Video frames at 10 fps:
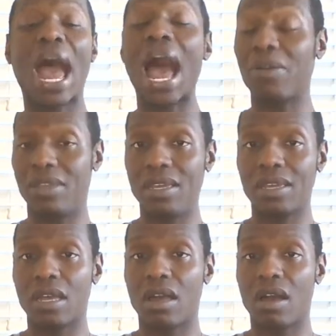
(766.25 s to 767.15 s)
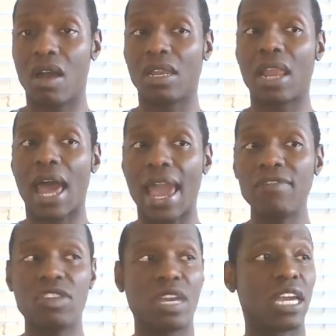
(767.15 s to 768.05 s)
outlook on
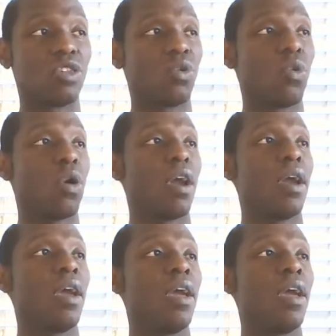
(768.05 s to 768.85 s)
life, change your